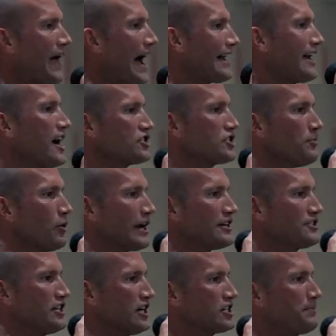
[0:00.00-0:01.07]
That customer
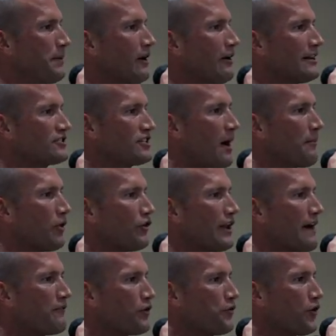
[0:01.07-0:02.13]
gets to experience something they'll
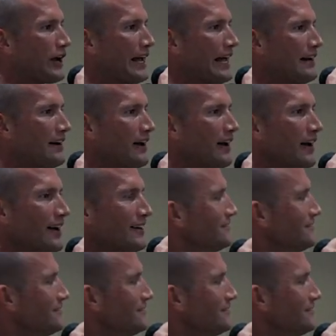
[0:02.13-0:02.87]
never forget.